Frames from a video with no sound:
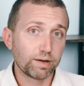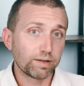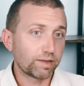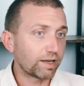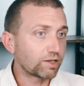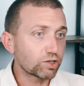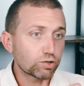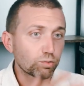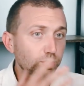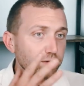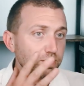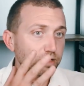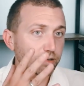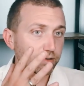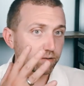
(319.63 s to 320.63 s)
They just want
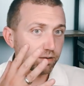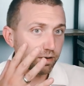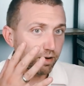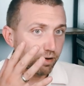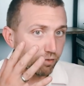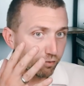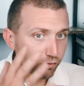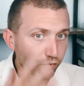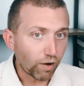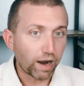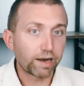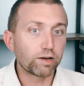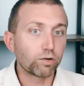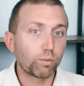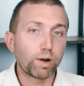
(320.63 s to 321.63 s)
to
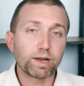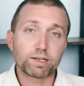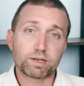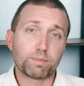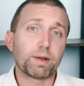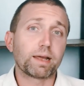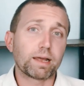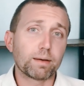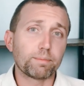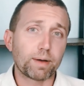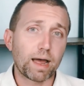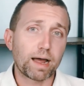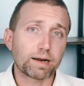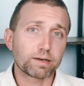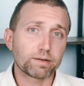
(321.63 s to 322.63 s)
find a way to make
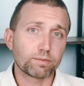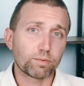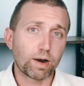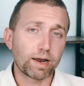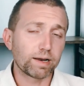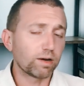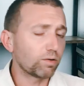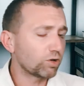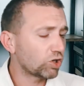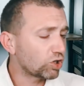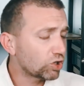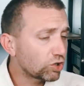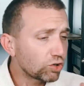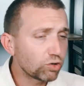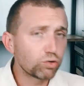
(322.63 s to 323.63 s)
impact, right?
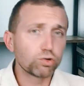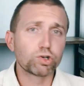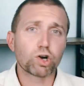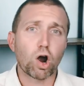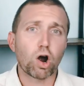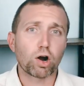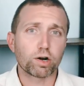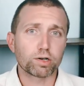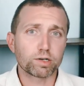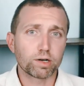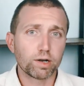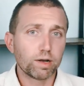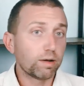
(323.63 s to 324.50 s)
Huge heart.